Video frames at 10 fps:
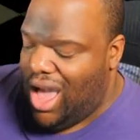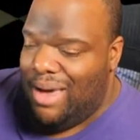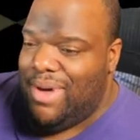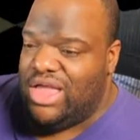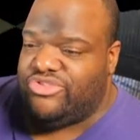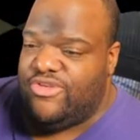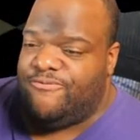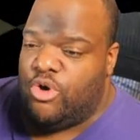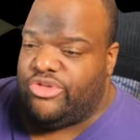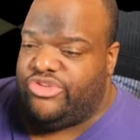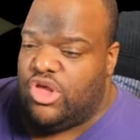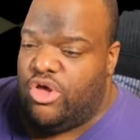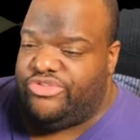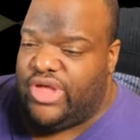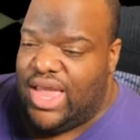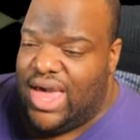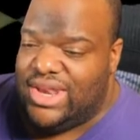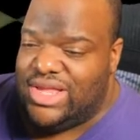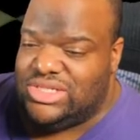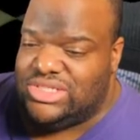I'm actually focusing on
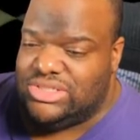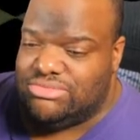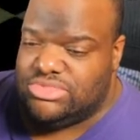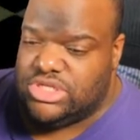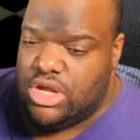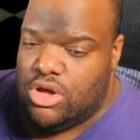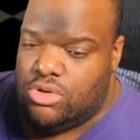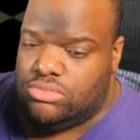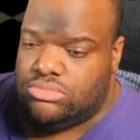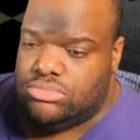psionics, so